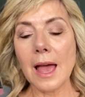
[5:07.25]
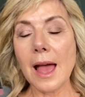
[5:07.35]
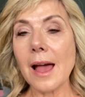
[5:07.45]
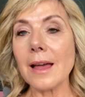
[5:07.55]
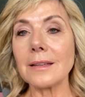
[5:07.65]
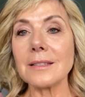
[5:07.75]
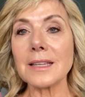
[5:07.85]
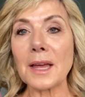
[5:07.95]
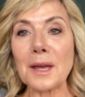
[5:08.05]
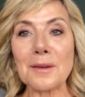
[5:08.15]
And
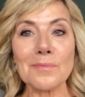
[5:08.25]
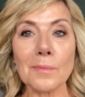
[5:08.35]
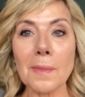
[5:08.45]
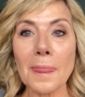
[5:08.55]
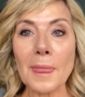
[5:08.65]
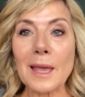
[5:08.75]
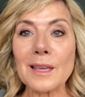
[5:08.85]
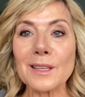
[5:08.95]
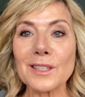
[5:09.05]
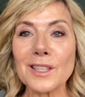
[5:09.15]

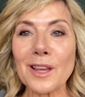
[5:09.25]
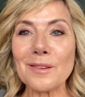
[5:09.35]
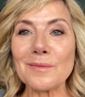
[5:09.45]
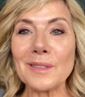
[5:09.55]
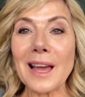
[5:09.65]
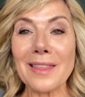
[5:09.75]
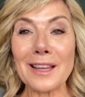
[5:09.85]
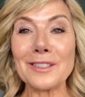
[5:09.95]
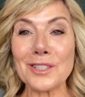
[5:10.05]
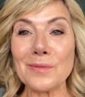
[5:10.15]
so yeah,
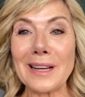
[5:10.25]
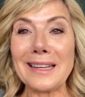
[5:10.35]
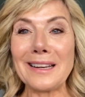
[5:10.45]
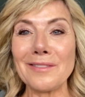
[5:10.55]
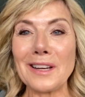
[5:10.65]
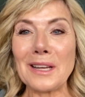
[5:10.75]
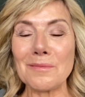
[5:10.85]
that looks really lovely.